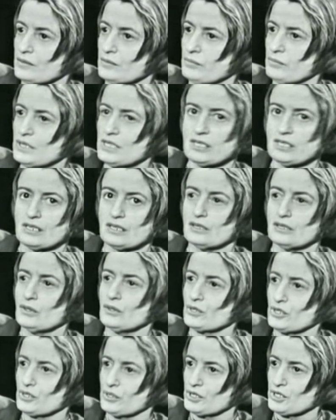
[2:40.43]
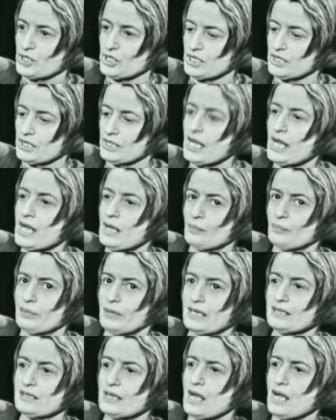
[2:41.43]
mystical or social,
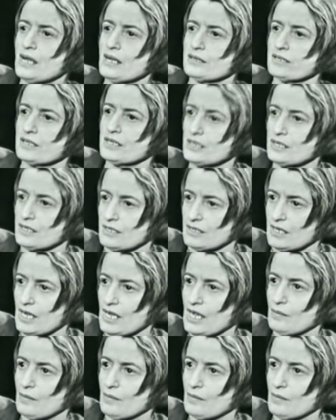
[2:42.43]
but on reason,